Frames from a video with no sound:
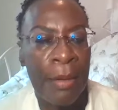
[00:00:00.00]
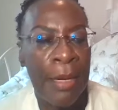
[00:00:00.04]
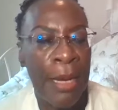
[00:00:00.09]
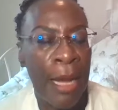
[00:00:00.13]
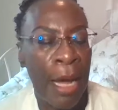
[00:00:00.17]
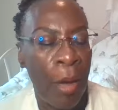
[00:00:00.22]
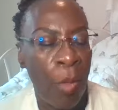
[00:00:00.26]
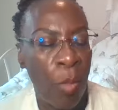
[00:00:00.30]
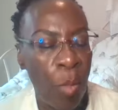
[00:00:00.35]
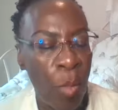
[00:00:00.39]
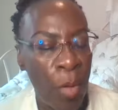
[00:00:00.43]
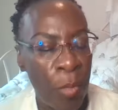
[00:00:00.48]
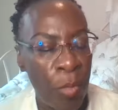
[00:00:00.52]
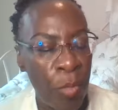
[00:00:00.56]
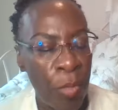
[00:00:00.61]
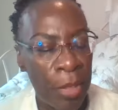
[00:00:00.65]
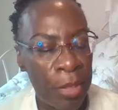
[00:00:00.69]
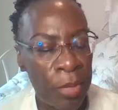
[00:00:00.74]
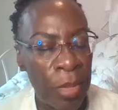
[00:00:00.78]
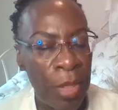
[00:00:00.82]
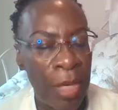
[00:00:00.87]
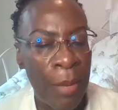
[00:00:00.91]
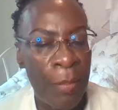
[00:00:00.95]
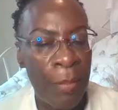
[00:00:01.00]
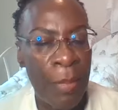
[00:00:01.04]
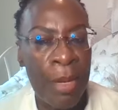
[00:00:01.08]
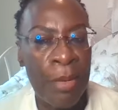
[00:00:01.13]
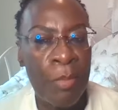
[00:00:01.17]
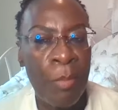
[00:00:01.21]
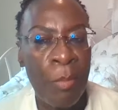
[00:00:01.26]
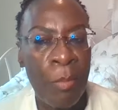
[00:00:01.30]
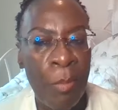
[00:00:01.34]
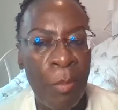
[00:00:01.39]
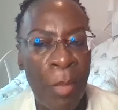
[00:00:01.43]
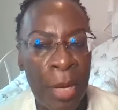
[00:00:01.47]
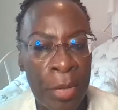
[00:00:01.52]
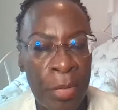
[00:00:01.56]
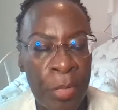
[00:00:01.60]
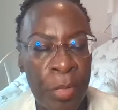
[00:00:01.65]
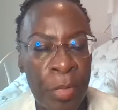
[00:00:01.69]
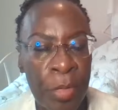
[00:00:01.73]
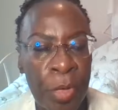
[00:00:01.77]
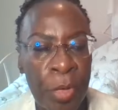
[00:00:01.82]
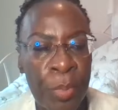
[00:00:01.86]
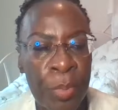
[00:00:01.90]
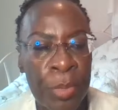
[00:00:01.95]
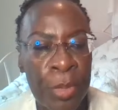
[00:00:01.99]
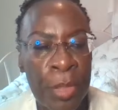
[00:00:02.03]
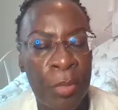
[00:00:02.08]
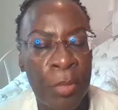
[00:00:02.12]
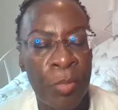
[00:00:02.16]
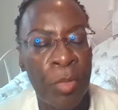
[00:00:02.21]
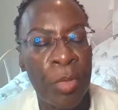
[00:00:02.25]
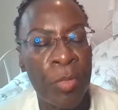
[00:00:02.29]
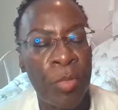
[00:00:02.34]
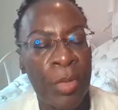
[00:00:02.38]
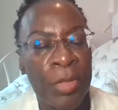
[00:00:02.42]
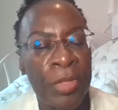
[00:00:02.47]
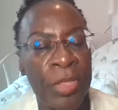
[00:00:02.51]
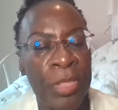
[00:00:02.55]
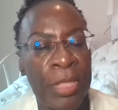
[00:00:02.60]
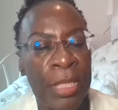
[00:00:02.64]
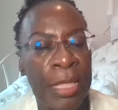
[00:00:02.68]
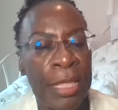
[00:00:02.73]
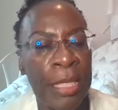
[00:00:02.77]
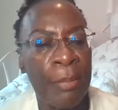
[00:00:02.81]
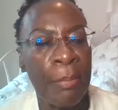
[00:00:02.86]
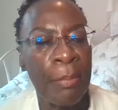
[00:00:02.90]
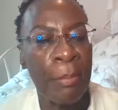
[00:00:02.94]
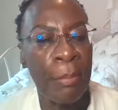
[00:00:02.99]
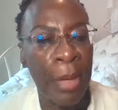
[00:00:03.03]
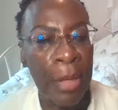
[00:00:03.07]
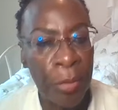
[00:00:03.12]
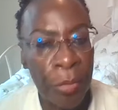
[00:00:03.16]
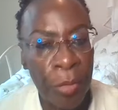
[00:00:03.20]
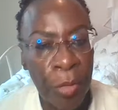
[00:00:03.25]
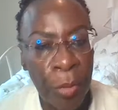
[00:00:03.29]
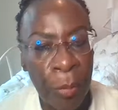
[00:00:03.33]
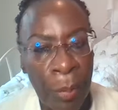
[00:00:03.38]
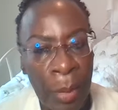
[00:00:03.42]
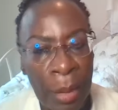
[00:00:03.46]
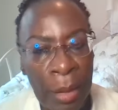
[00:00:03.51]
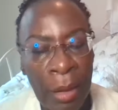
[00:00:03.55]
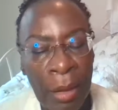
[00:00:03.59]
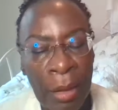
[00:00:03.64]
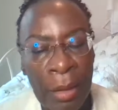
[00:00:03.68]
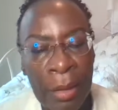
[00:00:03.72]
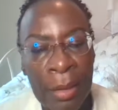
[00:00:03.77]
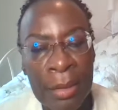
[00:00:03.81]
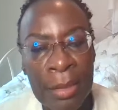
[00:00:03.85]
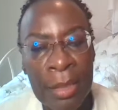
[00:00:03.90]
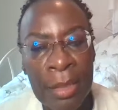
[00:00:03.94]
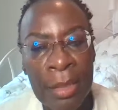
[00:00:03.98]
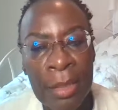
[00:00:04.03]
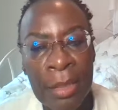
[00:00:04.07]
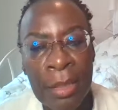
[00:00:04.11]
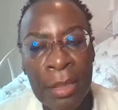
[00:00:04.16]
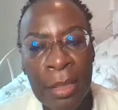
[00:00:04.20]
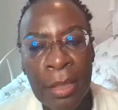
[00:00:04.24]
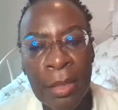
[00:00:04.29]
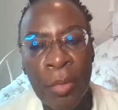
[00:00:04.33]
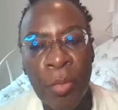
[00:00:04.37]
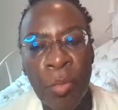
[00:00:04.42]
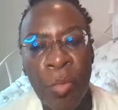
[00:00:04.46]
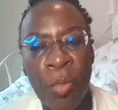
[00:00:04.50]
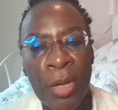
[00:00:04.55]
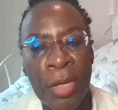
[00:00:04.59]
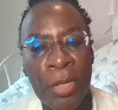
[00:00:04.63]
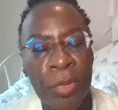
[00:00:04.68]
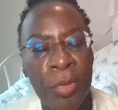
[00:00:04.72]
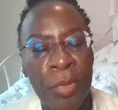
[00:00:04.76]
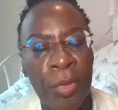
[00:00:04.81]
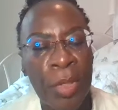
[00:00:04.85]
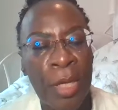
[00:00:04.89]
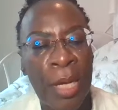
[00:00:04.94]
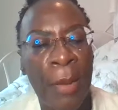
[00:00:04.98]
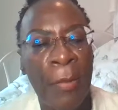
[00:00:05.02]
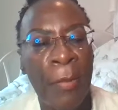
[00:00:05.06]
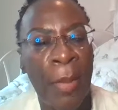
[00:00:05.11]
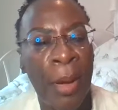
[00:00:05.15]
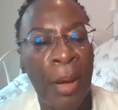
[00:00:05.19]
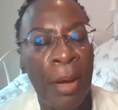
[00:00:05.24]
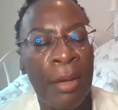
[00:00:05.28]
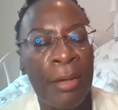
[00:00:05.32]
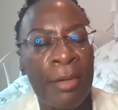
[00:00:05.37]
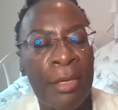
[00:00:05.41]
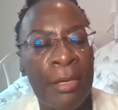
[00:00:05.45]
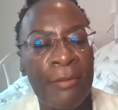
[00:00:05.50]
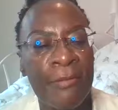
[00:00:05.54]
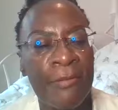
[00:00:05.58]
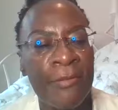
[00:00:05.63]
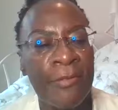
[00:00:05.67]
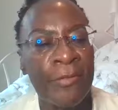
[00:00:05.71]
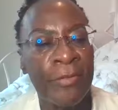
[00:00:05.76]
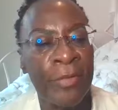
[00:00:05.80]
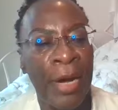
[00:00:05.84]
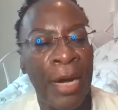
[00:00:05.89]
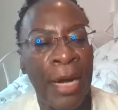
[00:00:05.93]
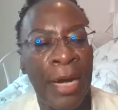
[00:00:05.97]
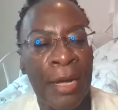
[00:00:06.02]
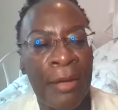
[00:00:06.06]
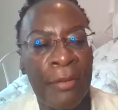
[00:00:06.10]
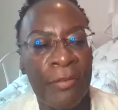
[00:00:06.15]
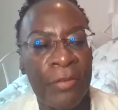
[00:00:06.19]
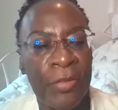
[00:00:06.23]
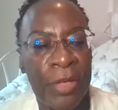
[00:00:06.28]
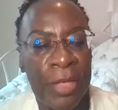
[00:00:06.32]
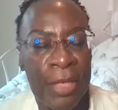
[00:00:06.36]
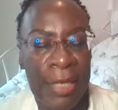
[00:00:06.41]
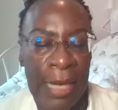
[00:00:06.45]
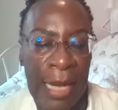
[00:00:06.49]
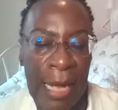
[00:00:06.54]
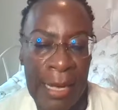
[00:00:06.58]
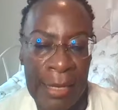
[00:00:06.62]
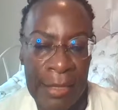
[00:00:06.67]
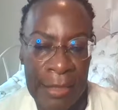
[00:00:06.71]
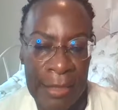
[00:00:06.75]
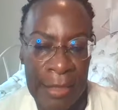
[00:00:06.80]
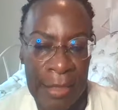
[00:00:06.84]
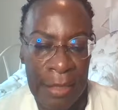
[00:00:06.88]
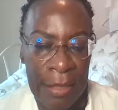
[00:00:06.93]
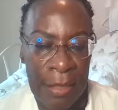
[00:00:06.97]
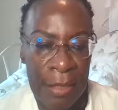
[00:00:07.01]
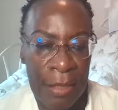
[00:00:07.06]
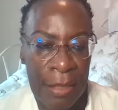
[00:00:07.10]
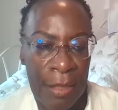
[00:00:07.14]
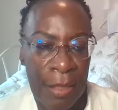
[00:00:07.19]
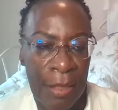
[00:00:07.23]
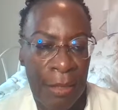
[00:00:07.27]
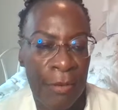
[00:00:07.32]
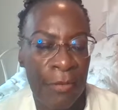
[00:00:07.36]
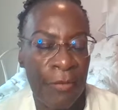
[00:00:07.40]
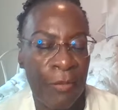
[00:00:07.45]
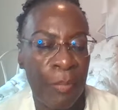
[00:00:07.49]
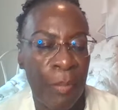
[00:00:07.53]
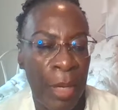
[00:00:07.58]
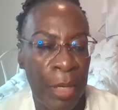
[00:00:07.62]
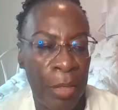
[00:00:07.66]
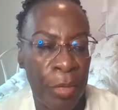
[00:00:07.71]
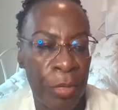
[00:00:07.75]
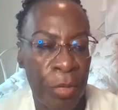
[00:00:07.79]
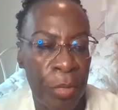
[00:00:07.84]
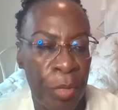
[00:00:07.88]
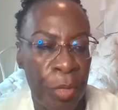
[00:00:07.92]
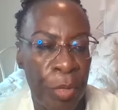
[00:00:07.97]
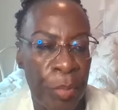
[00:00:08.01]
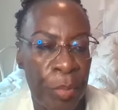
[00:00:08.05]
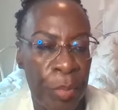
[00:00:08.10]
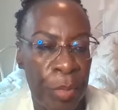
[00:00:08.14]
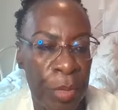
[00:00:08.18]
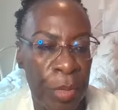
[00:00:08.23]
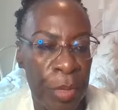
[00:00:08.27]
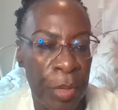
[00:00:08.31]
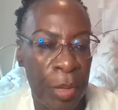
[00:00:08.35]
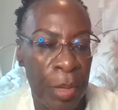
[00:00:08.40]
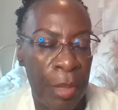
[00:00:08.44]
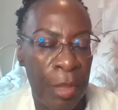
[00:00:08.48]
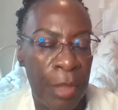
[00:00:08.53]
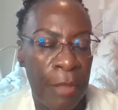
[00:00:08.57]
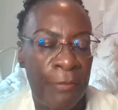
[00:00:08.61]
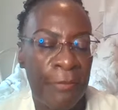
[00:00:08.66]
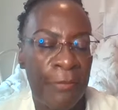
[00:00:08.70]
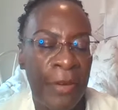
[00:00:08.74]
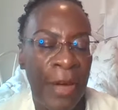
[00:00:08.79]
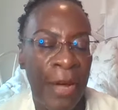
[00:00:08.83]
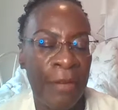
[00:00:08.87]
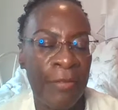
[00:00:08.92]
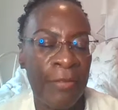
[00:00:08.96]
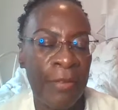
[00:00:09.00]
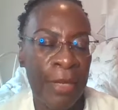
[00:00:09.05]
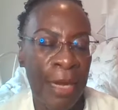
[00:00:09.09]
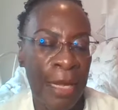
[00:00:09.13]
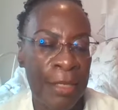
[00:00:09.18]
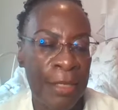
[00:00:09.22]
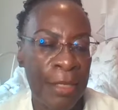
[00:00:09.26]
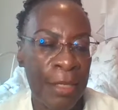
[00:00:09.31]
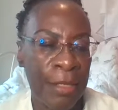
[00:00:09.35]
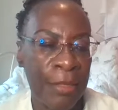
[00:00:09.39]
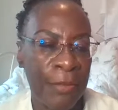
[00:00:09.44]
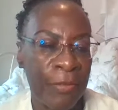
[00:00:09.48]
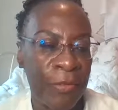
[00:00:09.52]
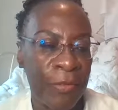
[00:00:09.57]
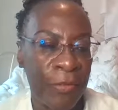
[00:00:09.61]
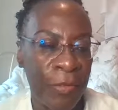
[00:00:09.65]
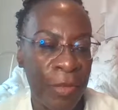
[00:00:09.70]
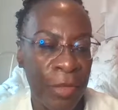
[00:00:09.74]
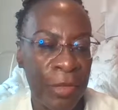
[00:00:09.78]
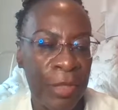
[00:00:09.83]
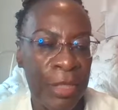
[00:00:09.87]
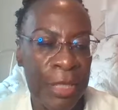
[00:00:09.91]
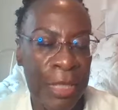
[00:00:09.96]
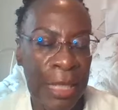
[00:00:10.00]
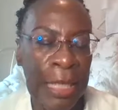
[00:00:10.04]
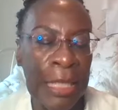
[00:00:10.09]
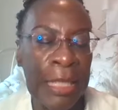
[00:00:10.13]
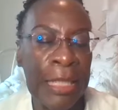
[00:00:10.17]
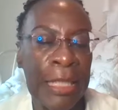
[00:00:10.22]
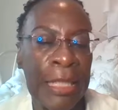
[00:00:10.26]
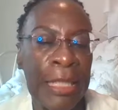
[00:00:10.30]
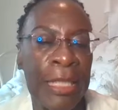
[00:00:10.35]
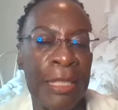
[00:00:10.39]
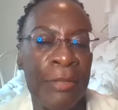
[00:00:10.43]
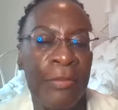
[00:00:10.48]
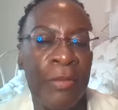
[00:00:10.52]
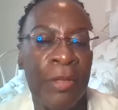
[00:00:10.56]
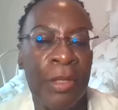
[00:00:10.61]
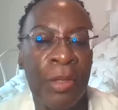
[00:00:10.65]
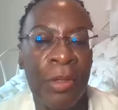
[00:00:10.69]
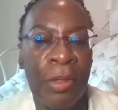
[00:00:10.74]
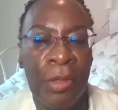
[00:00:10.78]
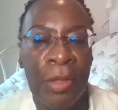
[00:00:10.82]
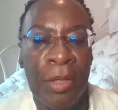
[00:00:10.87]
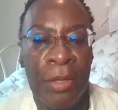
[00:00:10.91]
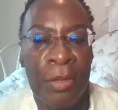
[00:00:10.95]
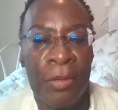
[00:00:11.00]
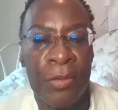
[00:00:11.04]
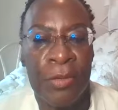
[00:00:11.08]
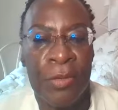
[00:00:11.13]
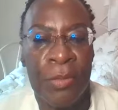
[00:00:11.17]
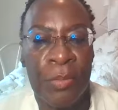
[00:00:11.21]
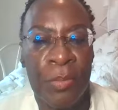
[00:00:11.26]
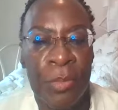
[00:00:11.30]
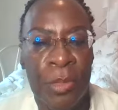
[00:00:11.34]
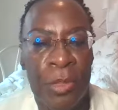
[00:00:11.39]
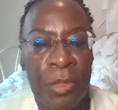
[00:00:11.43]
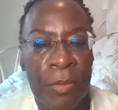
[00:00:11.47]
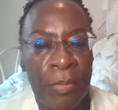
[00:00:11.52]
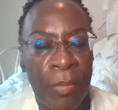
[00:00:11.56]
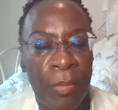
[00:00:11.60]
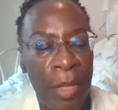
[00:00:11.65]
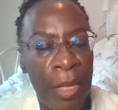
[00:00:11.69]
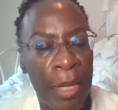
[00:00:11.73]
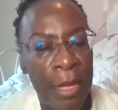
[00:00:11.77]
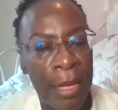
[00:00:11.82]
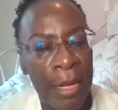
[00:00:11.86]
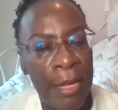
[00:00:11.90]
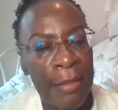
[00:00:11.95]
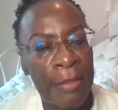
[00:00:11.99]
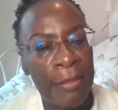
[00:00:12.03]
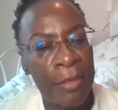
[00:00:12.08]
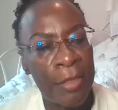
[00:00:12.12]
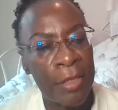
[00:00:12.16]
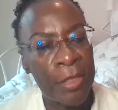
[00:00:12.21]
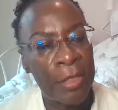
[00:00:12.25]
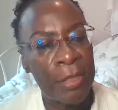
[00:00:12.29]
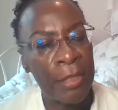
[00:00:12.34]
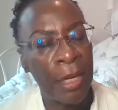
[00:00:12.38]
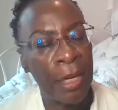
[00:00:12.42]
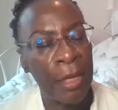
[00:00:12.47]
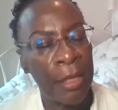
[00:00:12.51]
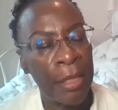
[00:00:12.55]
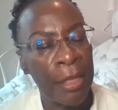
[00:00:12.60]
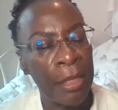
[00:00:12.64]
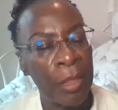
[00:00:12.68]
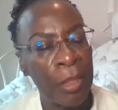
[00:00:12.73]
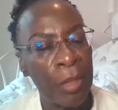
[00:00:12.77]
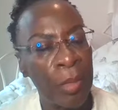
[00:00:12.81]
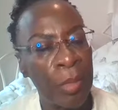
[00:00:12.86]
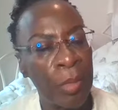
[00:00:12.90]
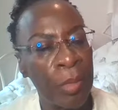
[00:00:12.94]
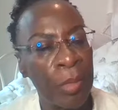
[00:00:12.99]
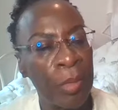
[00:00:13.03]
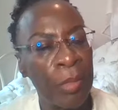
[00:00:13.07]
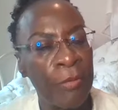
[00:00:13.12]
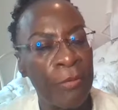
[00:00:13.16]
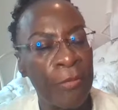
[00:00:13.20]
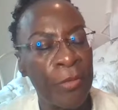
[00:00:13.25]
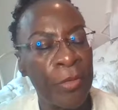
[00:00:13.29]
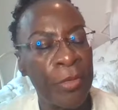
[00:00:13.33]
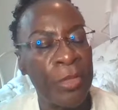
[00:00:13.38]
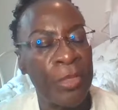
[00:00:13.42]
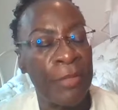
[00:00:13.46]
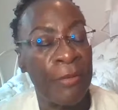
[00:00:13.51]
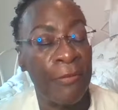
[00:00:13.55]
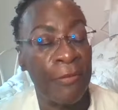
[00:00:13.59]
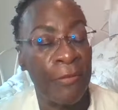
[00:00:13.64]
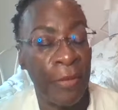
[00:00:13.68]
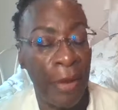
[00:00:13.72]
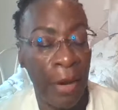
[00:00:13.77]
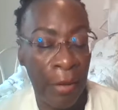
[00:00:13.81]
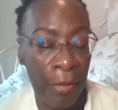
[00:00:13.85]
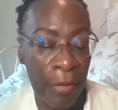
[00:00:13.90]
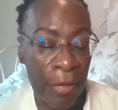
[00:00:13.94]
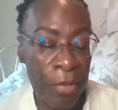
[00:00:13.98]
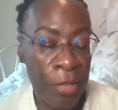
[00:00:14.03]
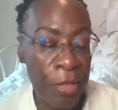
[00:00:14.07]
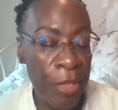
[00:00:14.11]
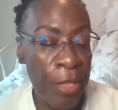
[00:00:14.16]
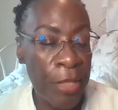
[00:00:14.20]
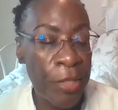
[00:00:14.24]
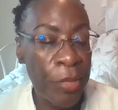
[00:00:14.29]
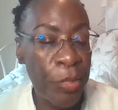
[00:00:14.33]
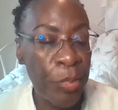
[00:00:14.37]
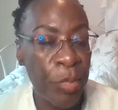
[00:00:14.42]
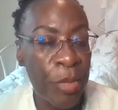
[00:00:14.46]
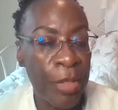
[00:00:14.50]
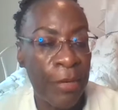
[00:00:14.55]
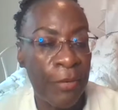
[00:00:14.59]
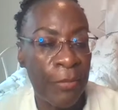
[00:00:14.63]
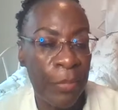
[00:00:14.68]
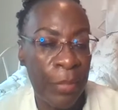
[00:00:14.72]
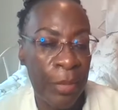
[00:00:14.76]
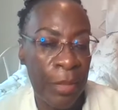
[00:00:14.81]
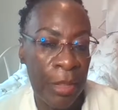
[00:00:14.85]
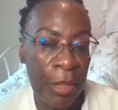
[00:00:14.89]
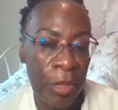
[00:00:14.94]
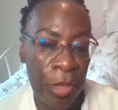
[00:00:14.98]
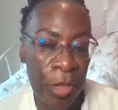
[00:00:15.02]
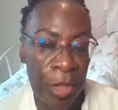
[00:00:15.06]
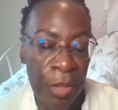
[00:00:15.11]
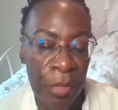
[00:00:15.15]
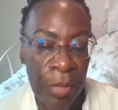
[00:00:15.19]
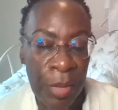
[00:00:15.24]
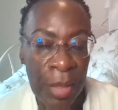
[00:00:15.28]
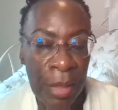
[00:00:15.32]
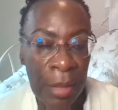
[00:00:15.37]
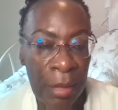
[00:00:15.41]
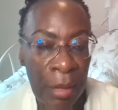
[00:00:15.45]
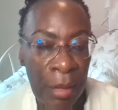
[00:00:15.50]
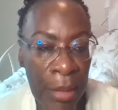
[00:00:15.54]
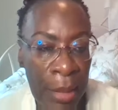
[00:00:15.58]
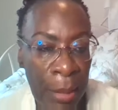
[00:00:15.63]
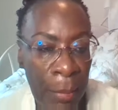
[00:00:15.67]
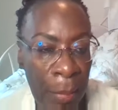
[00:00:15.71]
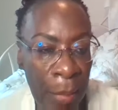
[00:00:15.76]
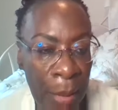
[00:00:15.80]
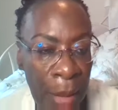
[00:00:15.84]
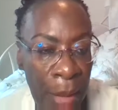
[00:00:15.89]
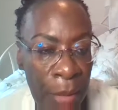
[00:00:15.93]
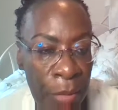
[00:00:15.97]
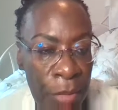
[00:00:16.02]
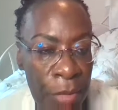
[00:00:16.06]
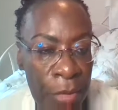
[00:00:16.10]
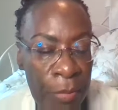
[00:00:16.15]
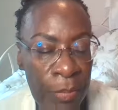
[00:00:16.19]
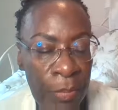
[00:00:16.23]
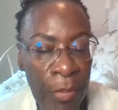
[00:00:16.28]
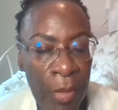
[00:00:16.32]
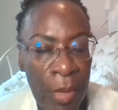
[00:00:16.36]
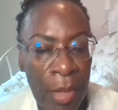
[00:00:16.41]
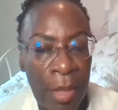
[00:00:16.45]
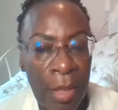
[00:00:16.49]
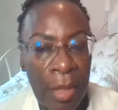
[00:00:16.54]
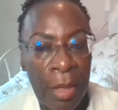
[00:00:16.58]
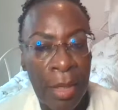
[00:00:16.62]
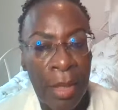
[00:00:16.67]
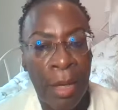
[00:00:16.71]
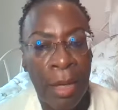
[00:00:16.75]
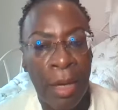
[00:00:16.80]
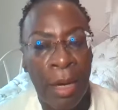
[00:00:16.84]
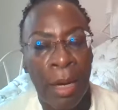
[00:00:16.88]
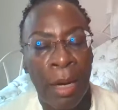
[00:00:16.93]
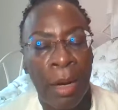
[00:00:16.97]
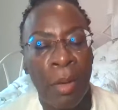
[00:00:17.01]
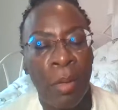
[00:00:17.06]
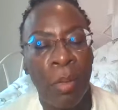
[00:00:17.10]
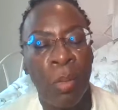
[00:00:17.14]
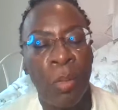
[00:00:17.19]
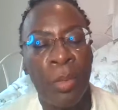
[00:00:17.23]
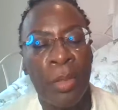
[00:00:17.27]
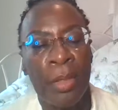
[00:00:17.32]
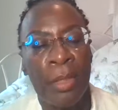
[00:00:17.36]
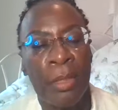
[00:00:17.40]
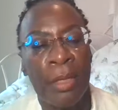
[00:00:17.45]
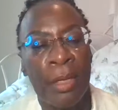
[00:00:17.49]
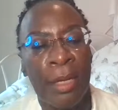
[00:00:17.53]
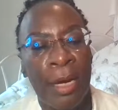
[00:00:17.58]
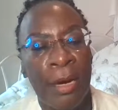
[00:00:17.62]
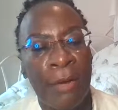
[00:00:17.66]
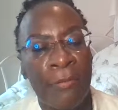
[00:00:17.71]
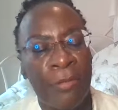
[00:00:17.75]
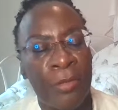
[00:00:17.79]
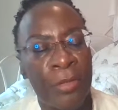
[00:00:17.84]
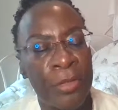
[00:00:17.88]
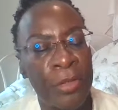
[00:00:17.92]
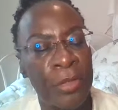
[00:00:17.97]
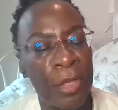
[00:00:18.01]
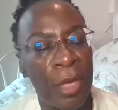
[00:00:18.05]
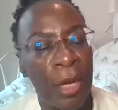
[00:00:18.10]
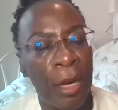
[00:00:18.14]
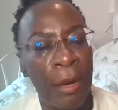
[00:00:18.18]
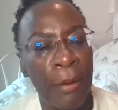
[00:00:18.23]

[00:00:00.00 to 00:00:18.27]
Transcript: Now, when we talk about microbes and when we're studying microbiology, we are talking about 5 classes of microbes, 5 classes of very tiny living organisms. And these include, of course, the viruses, which I've been hearing a lot about. It covers